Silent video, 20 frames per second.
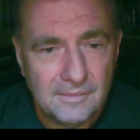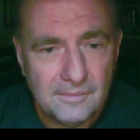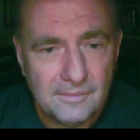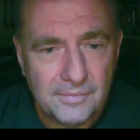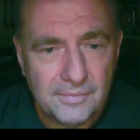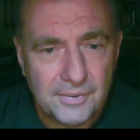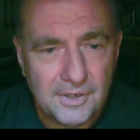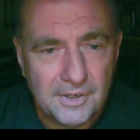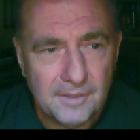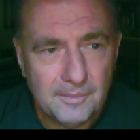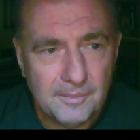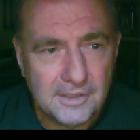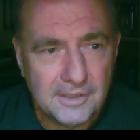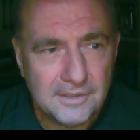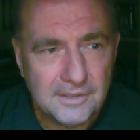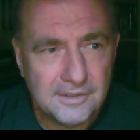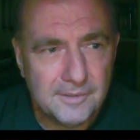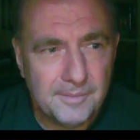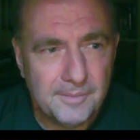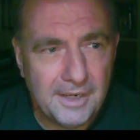pretty much
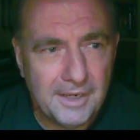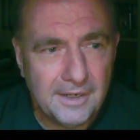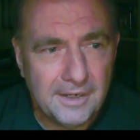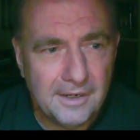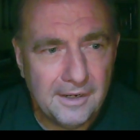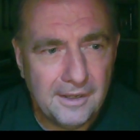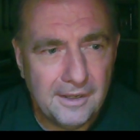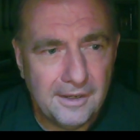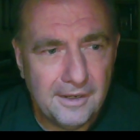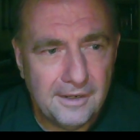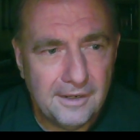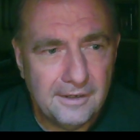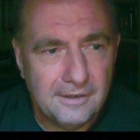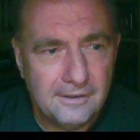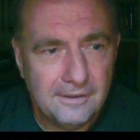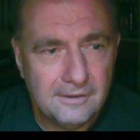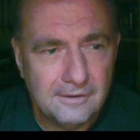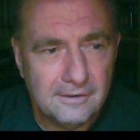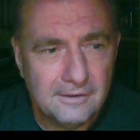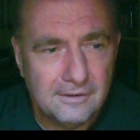the main line
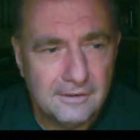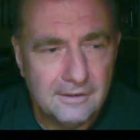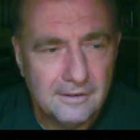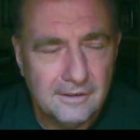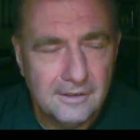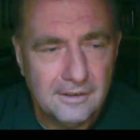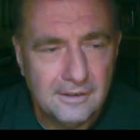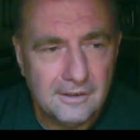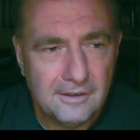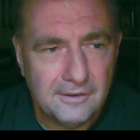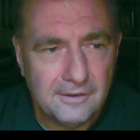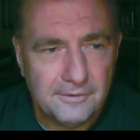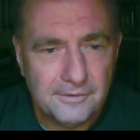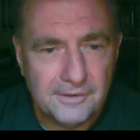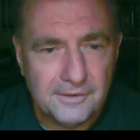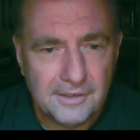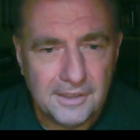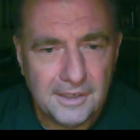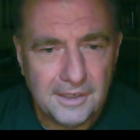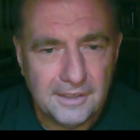of the
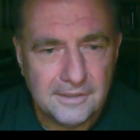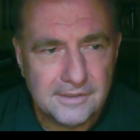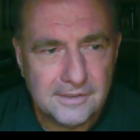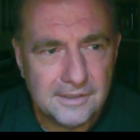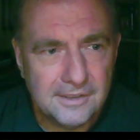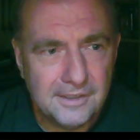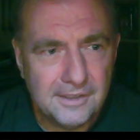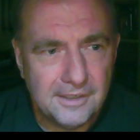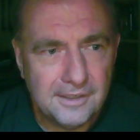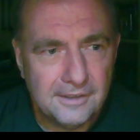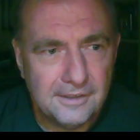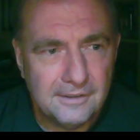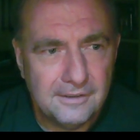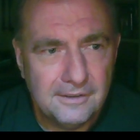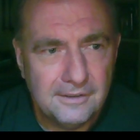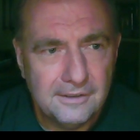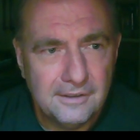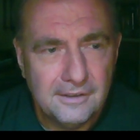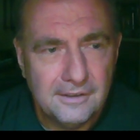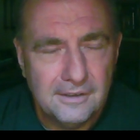King's Indian.
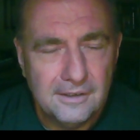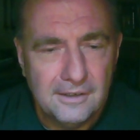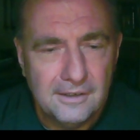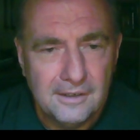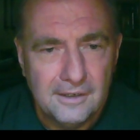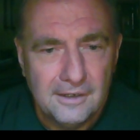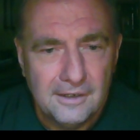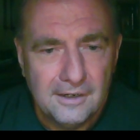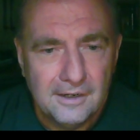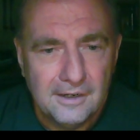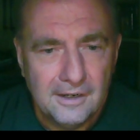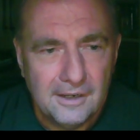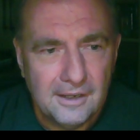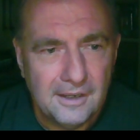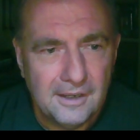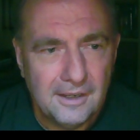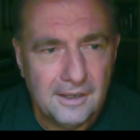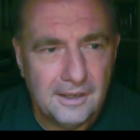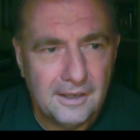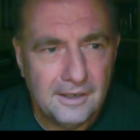
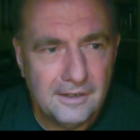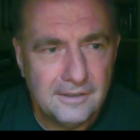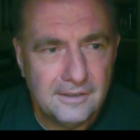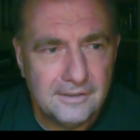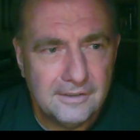And